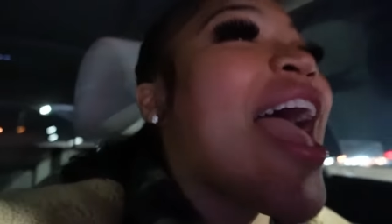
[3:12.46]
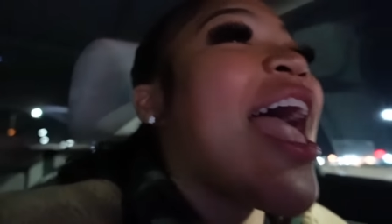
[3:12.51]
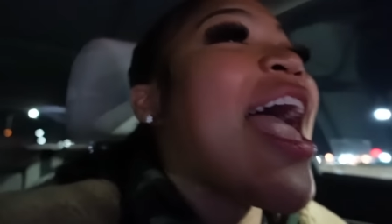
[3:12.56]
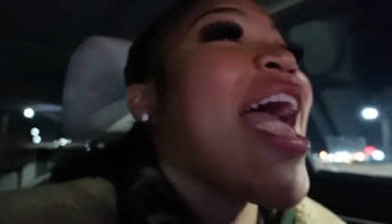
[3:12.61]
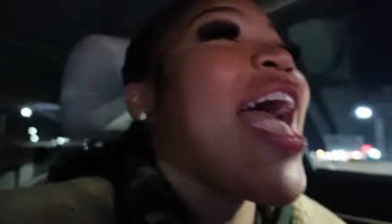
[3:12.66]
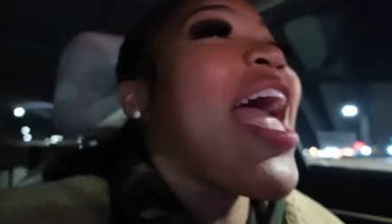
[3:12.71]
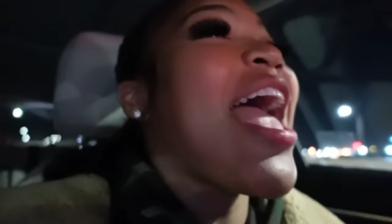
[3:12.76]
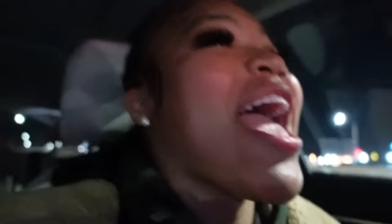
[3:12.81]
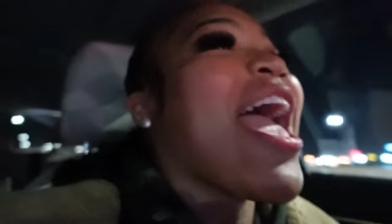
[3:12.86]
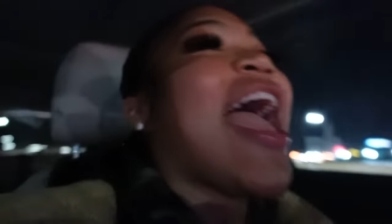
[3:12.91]

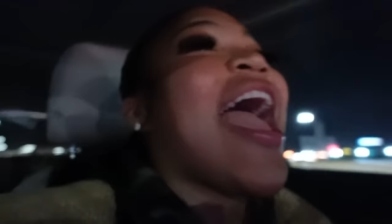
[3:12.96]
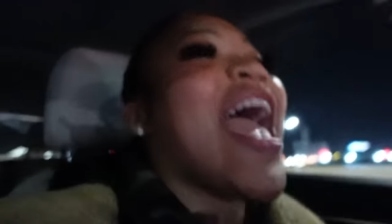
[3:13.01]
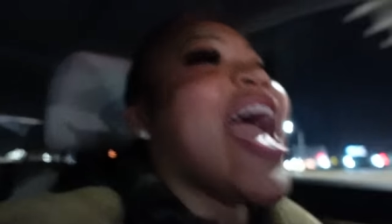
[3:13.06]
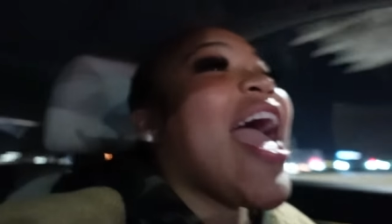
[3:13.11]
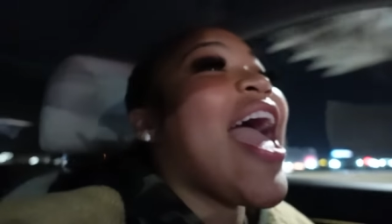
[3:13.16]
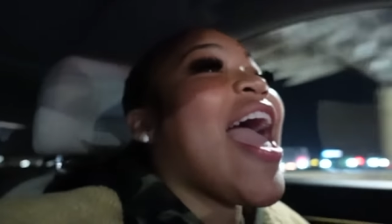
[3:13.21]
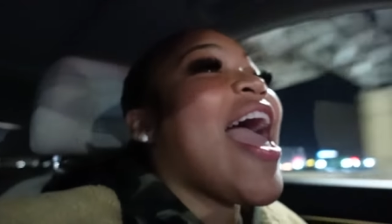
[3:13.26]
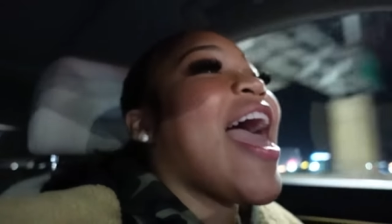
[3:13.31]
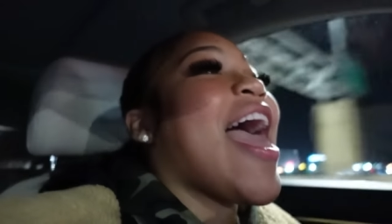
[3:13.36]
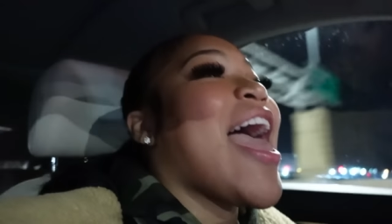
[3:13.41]

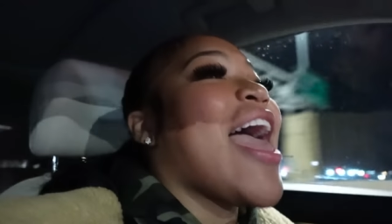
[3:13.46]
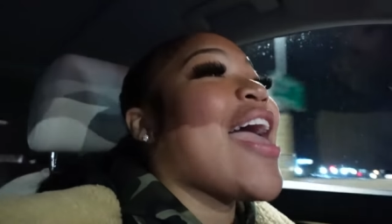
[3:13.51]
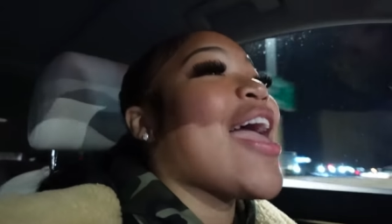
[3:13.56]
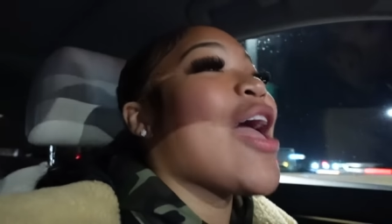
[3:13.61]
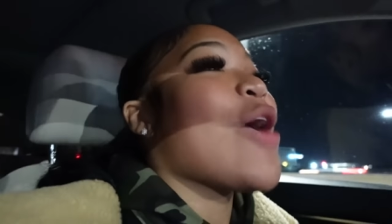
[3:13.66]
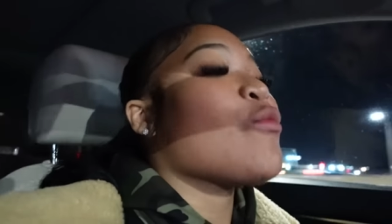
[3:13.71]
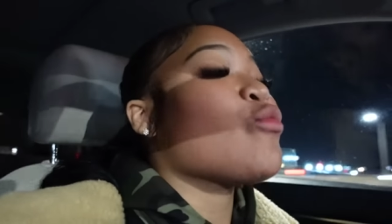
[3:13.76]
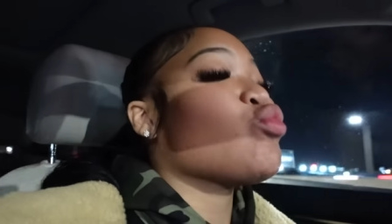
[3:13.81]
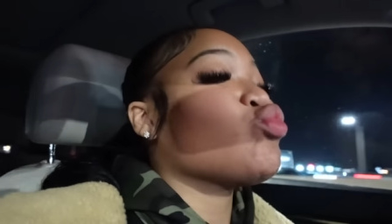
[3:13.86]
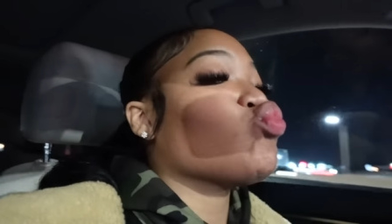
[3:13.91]

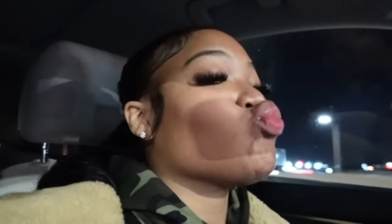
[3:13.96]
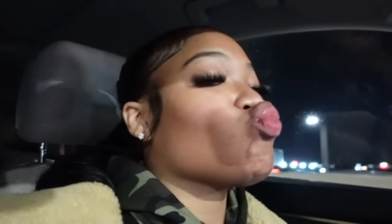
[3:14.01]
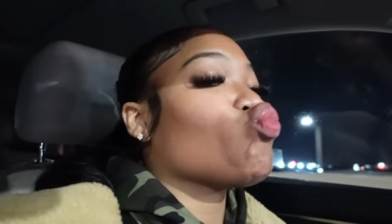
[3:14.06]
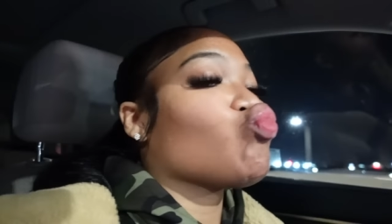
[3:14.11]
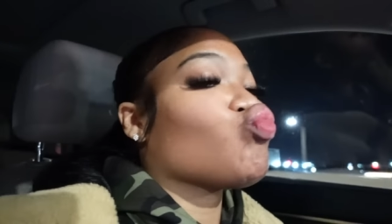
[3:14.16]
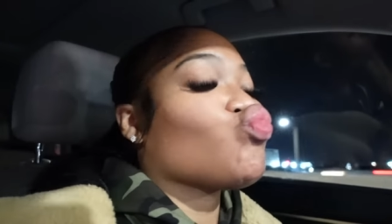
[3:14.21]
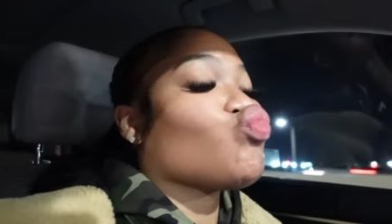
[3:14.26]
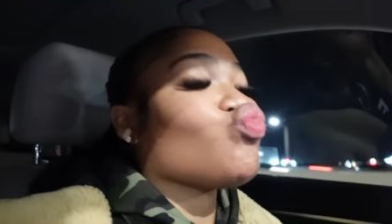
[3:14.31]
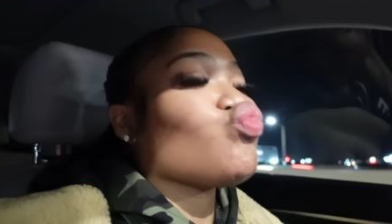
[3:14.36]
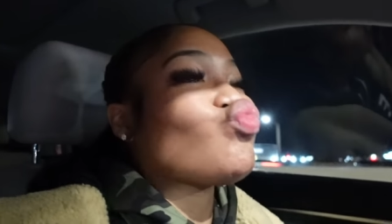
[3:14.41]
Exit 320
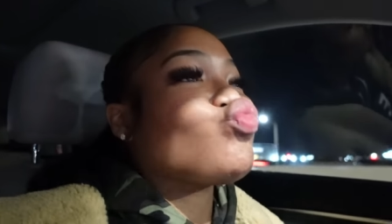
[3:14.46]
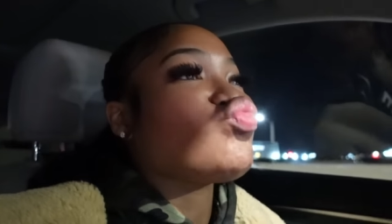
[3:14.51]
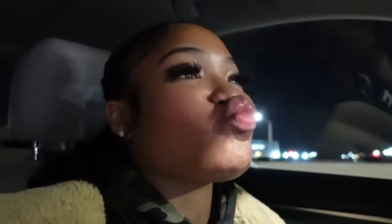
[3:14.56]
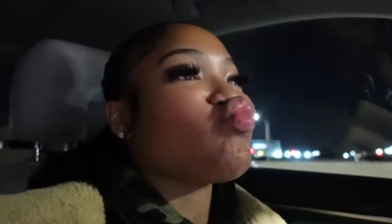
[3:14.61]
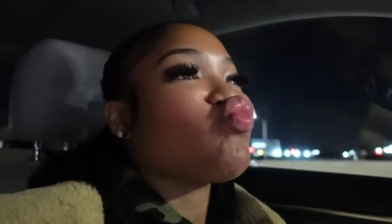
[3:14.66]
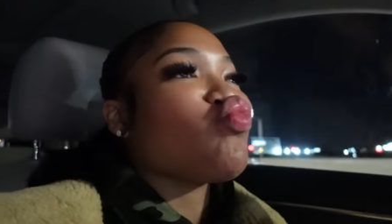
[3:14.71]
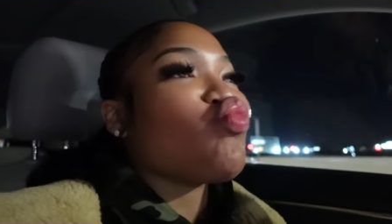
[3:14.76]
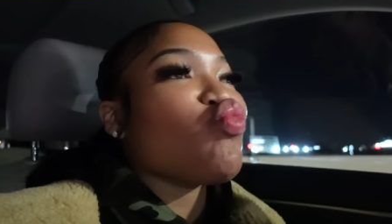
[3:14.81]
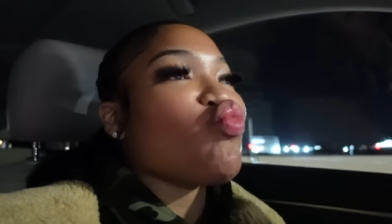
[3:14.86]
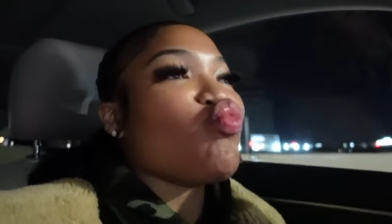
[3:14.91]
onto County
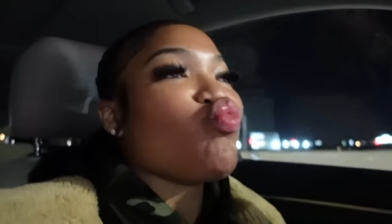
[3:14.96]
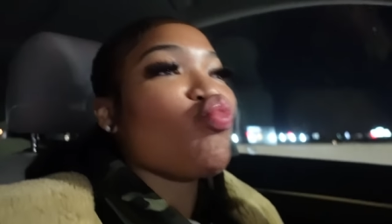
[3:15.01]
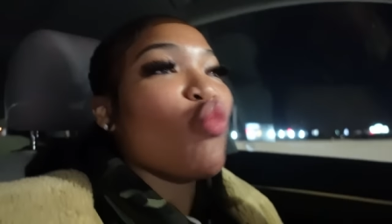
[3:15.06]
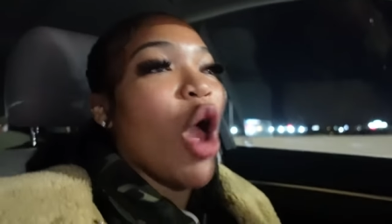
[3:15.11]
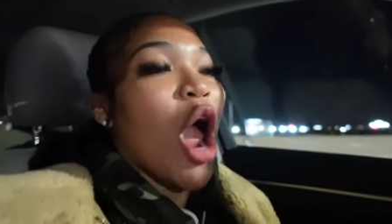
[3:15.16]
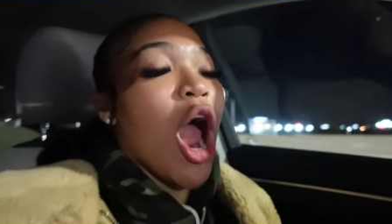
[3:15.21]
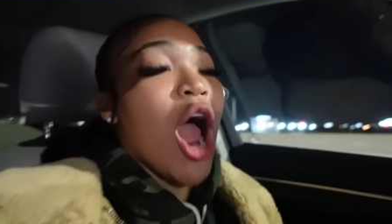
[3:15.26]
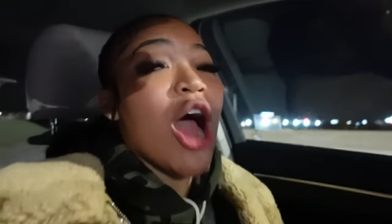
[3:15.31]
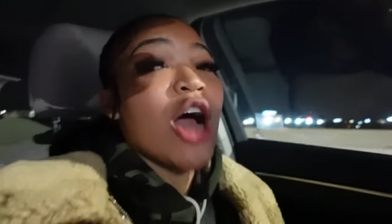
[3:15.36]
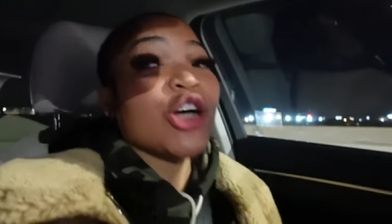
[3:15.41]
Trunk
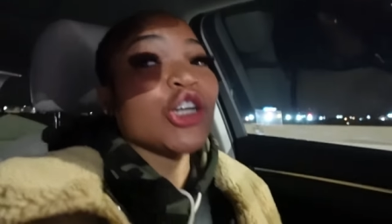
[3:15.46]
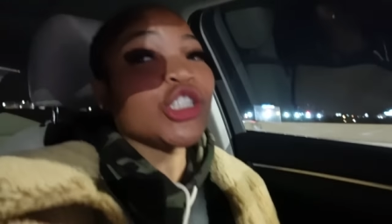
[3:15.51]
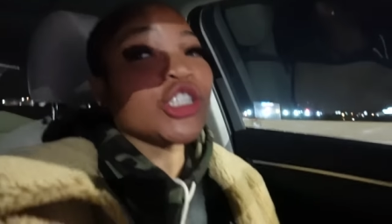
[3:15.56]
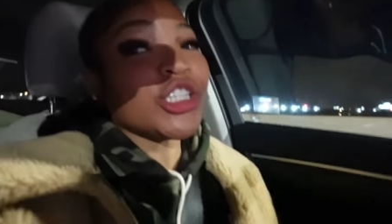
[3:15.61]
Highway BB.